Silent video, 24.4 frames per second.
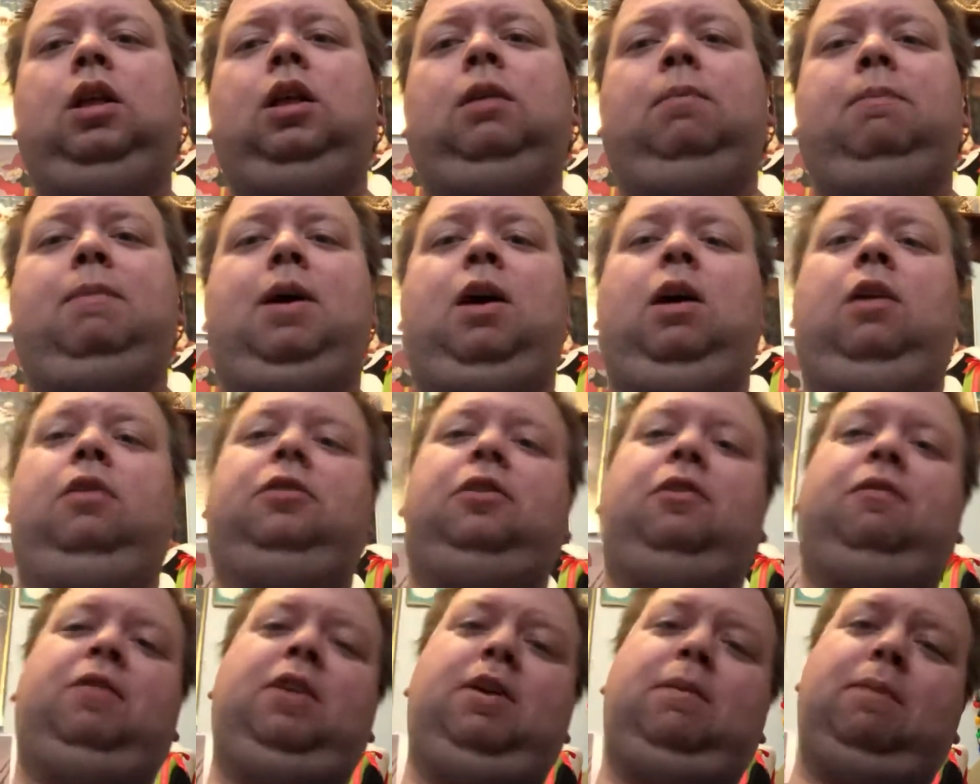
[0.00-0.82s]
males
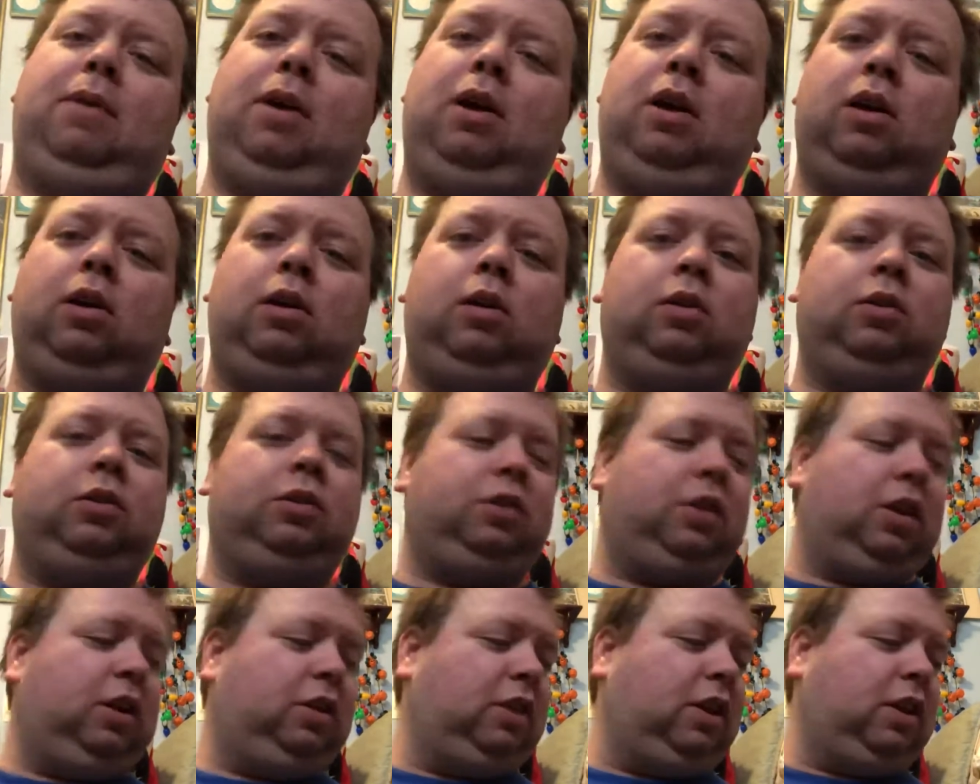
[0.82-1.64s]
and females,
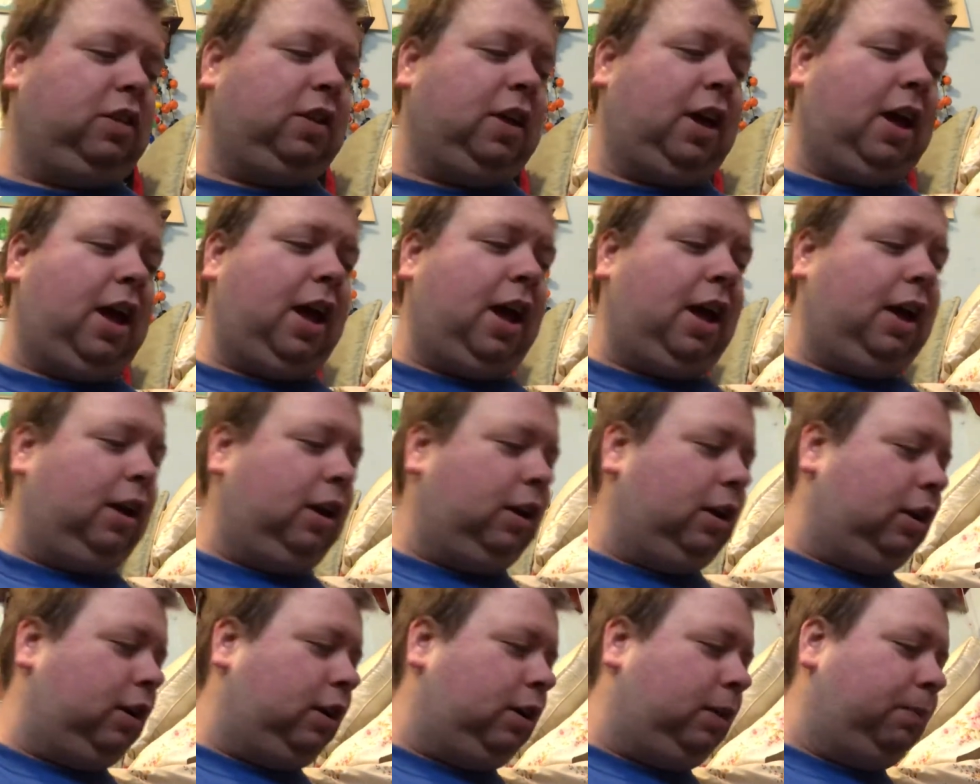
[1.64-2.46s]
things like that.
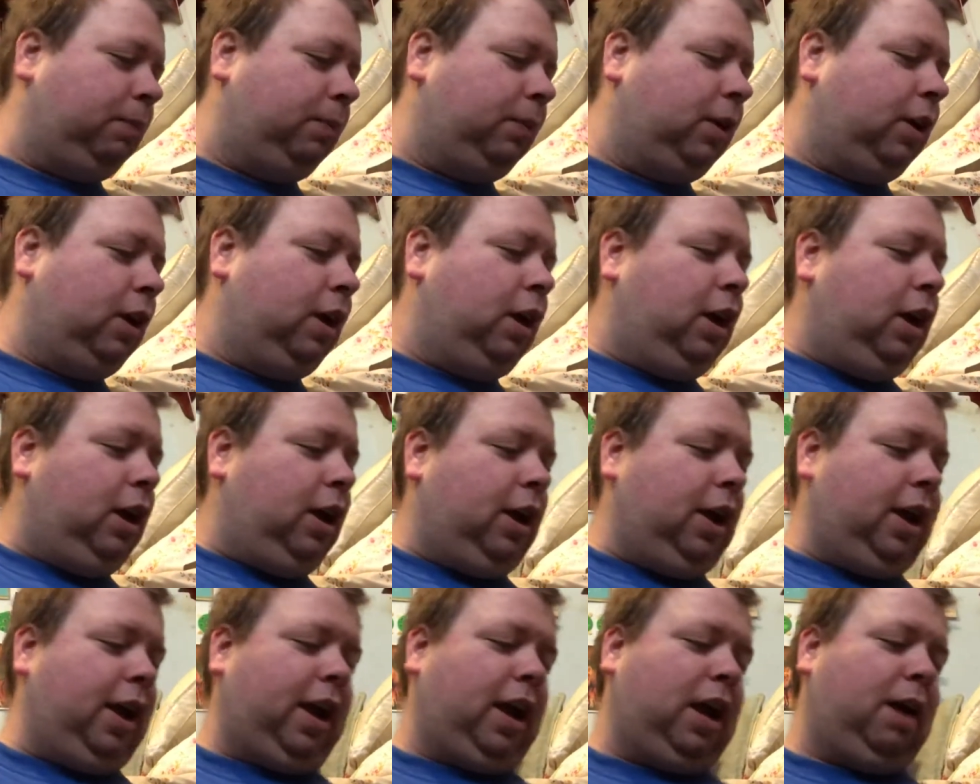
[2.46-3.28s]
And
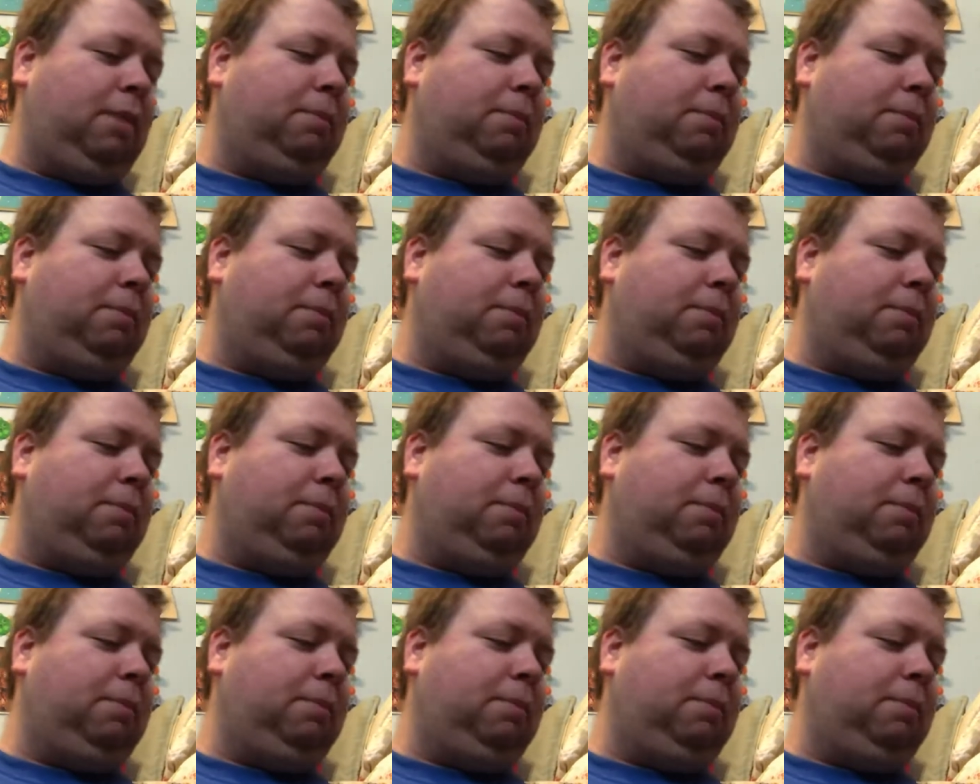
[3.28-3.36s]
I got